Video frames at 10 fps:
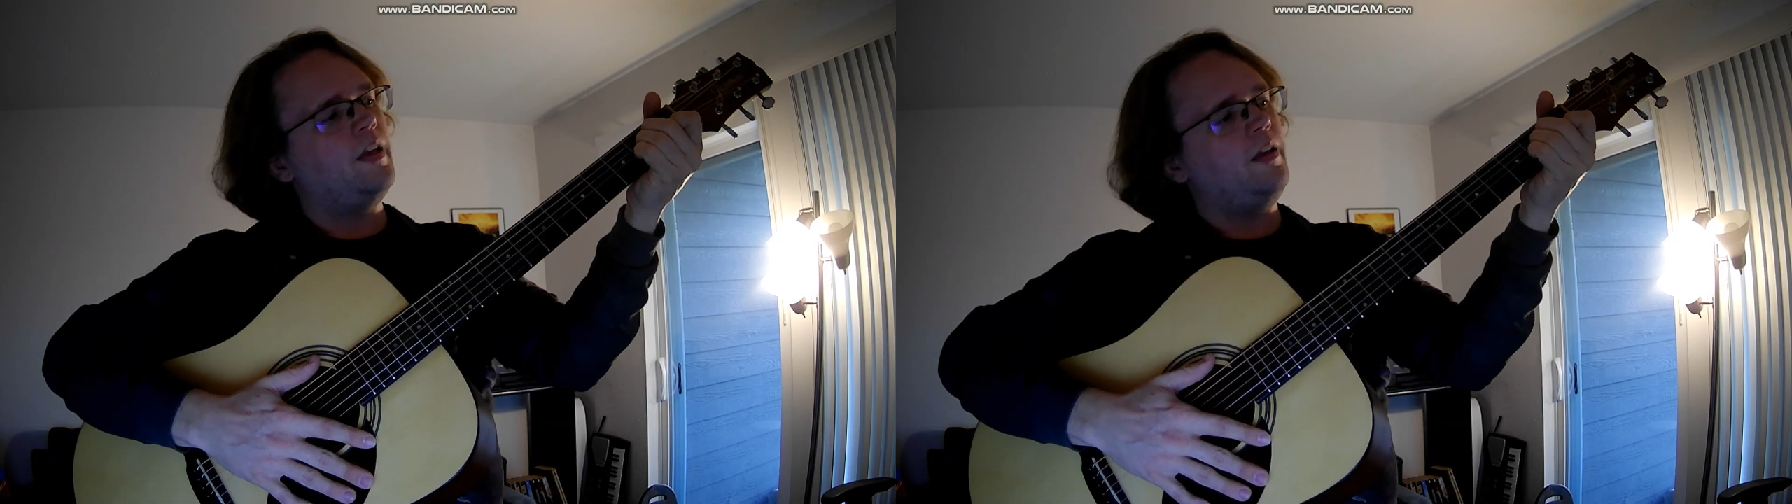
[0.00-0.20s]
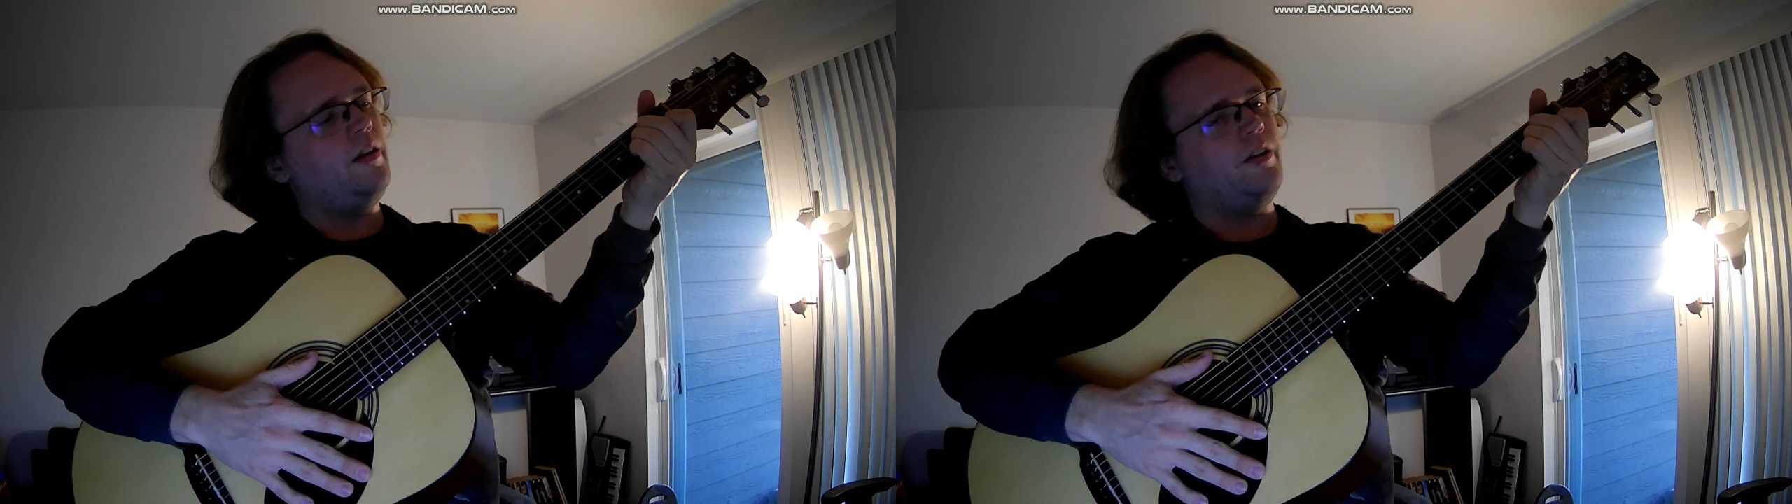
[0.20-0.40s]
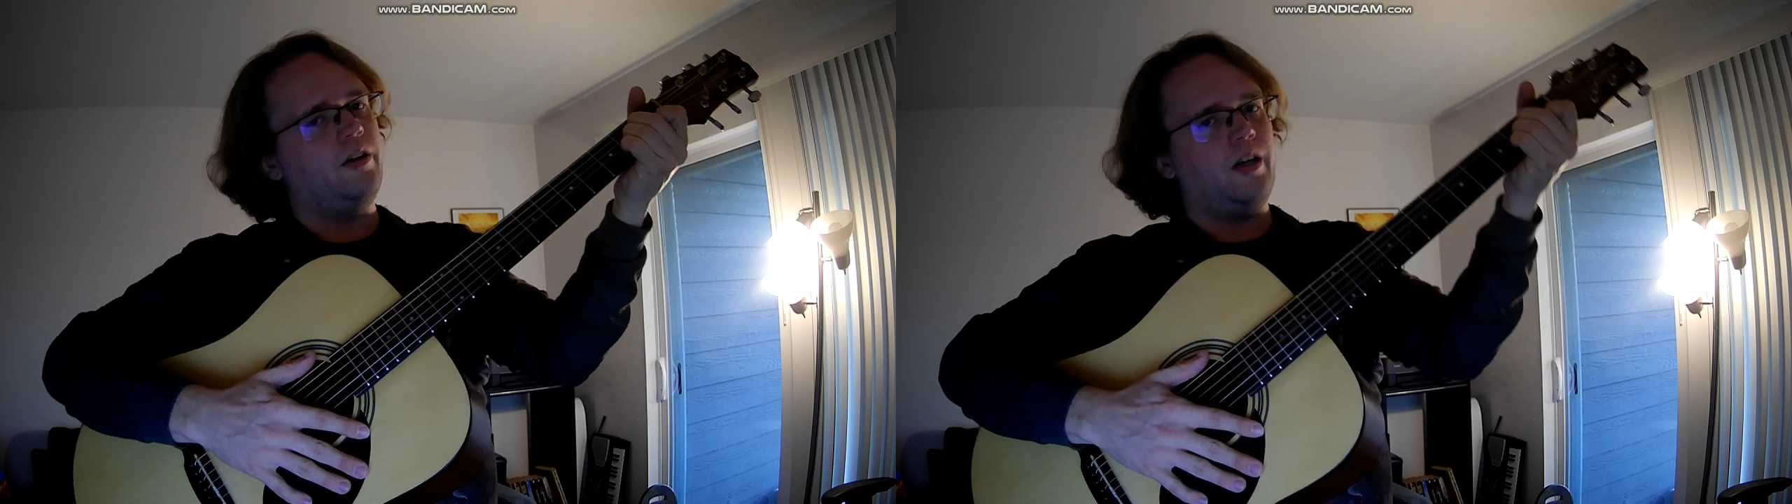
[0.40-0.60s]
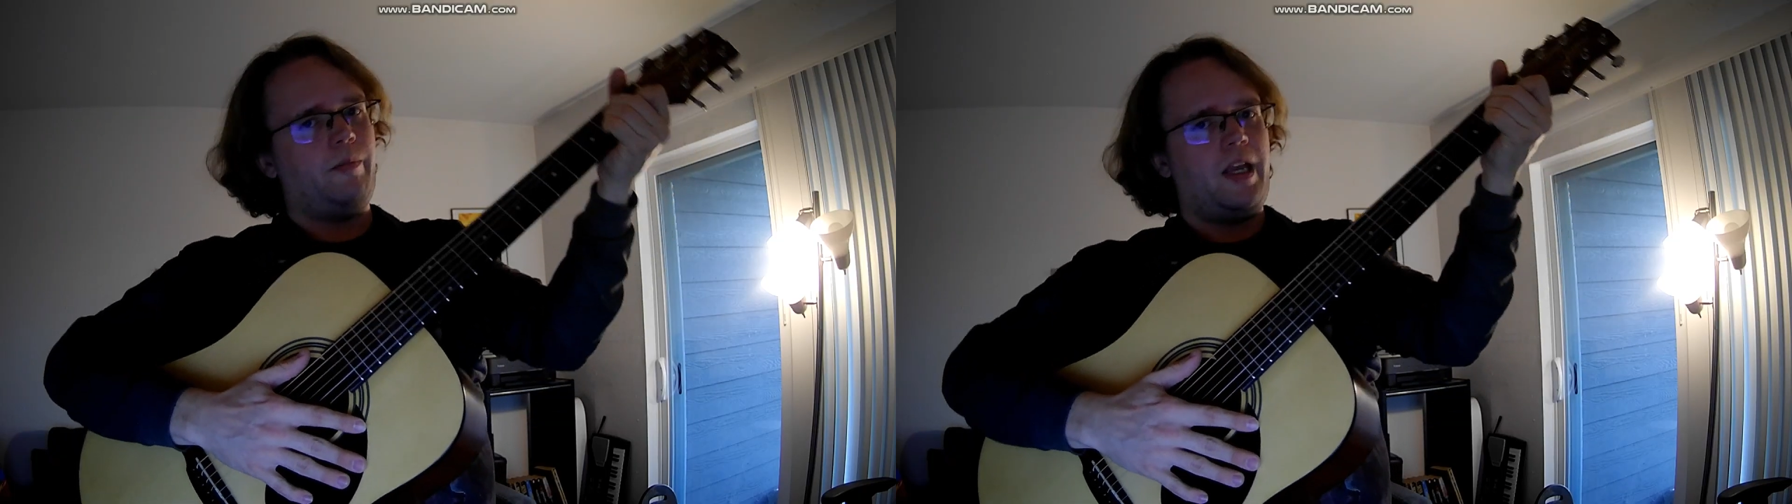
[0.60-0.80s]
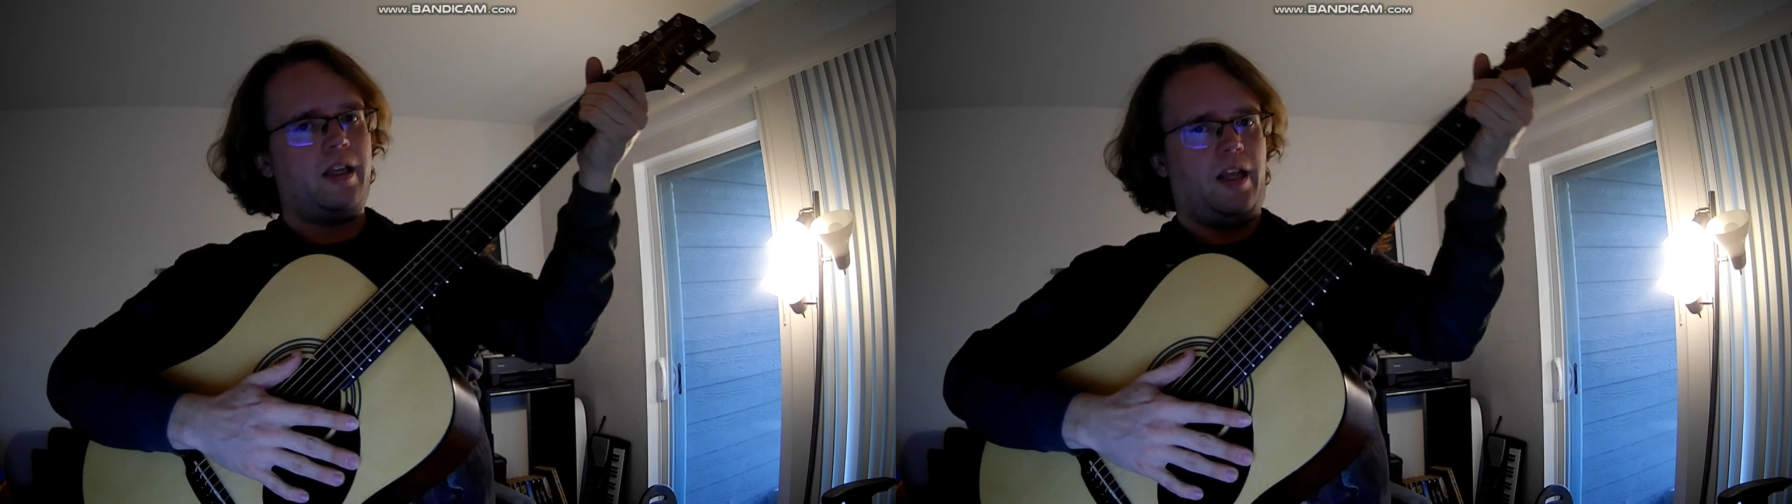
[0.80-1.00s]
you're going to
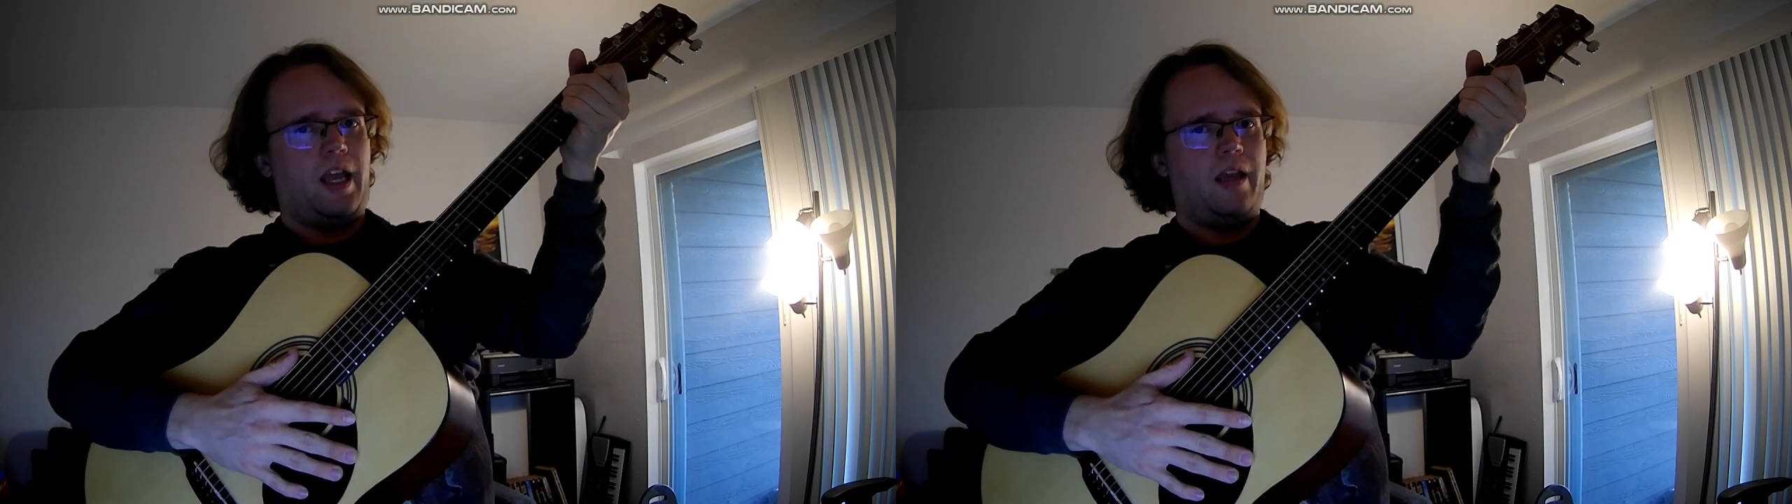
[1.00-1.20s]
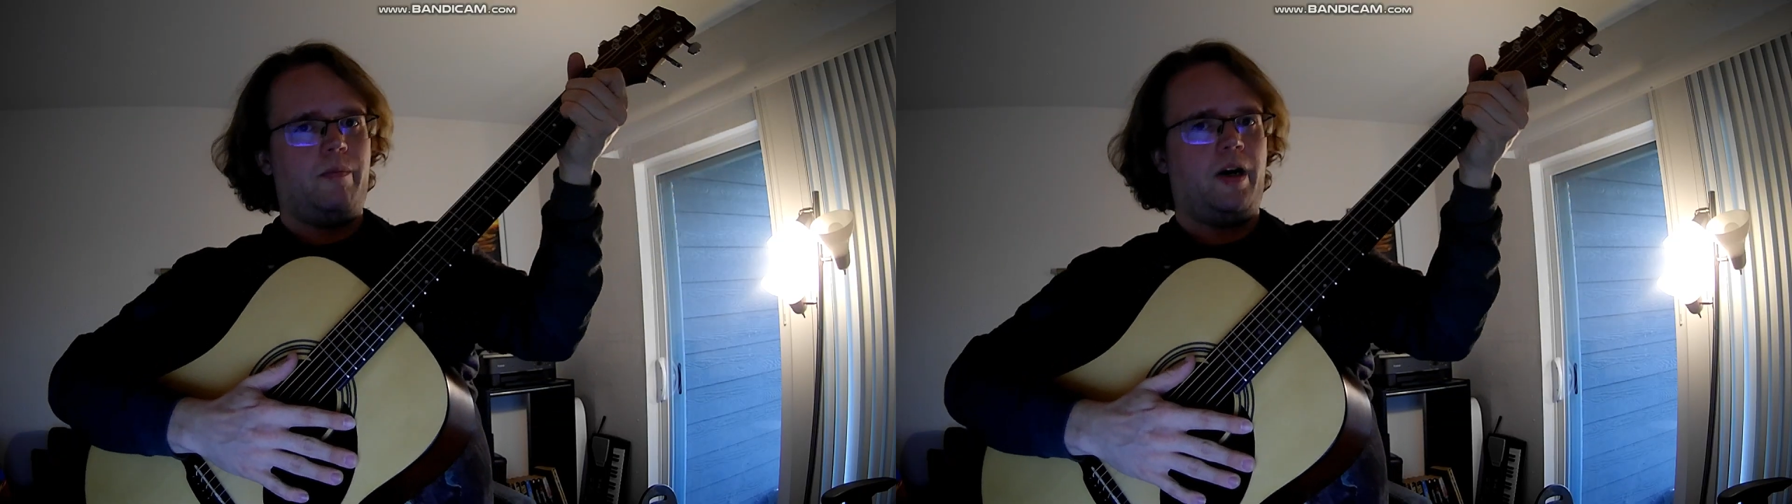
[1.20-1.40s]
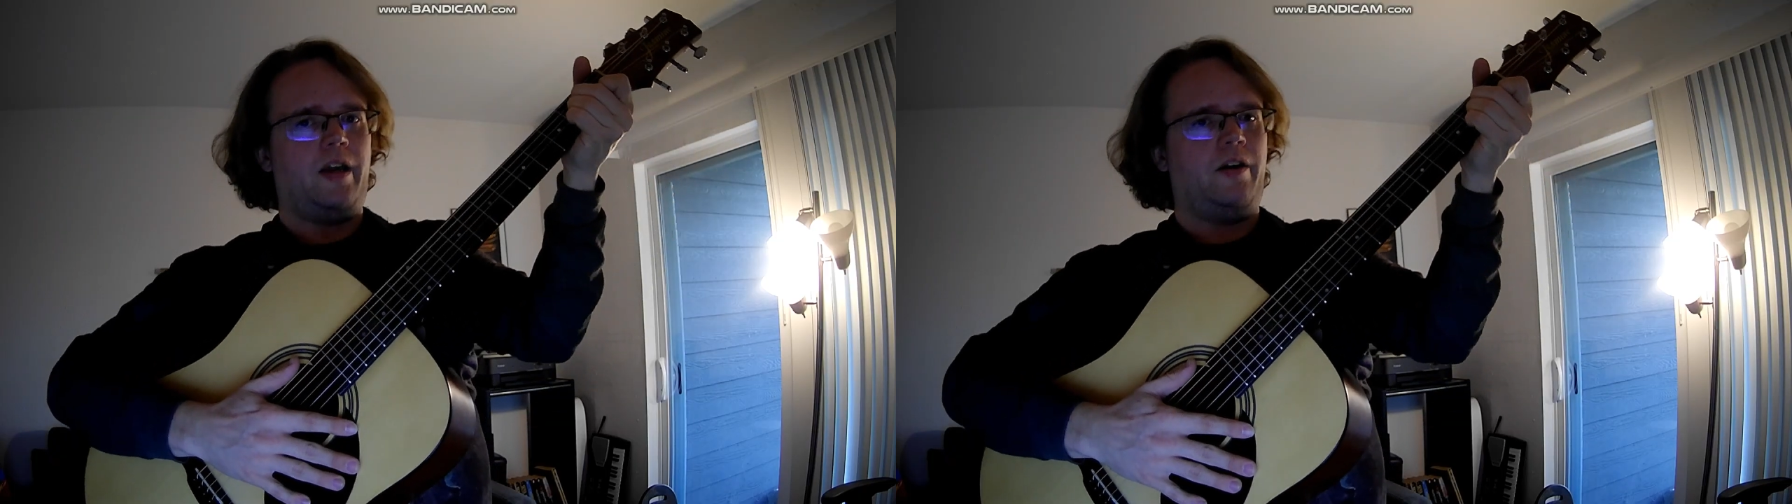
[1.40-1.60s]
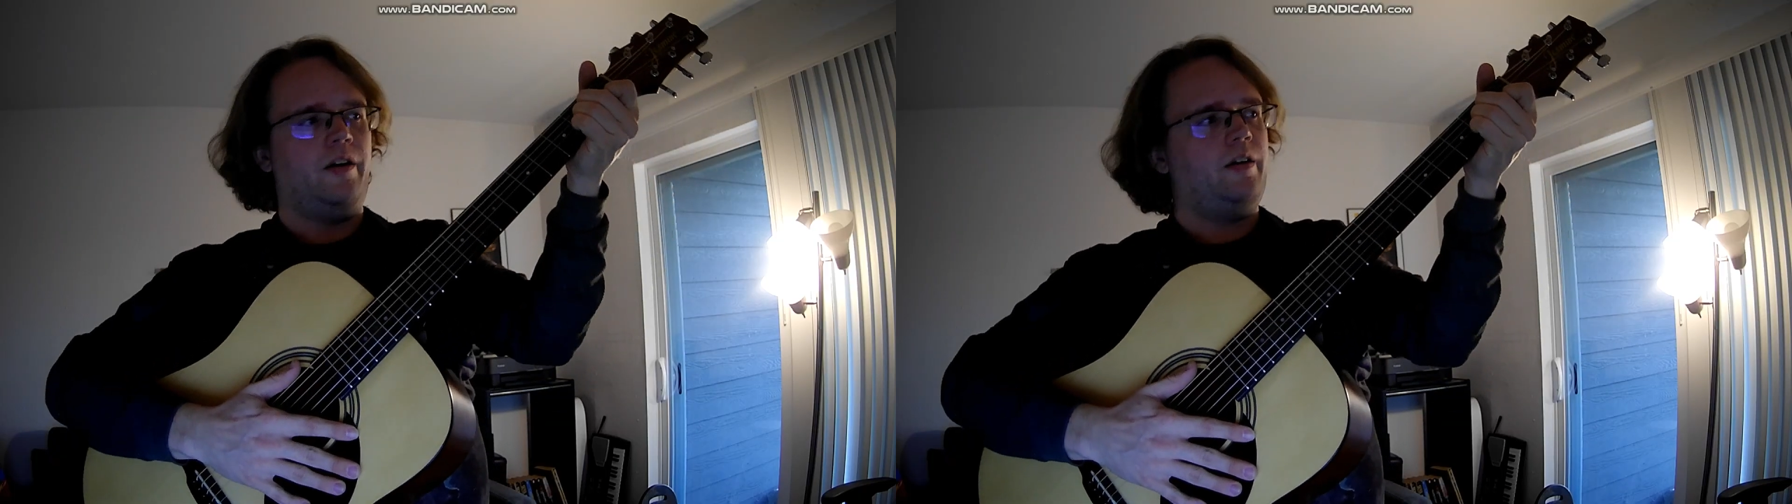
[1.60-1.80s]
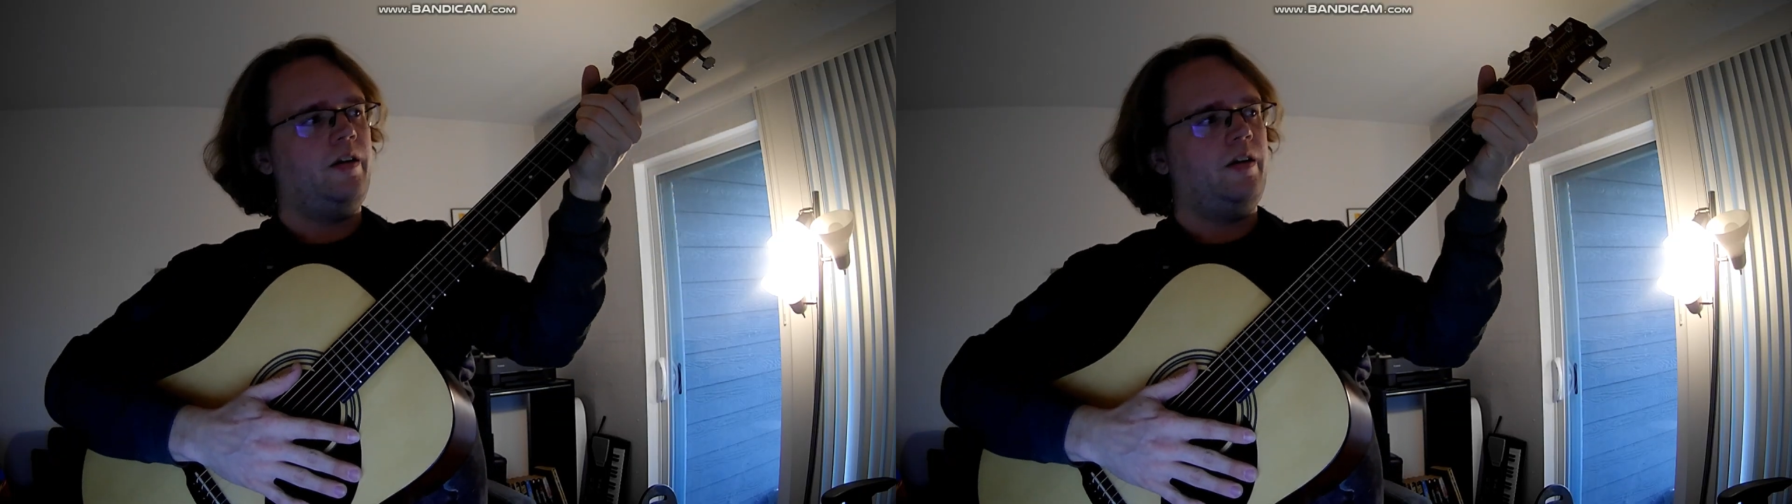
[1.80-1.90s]
make an A minor,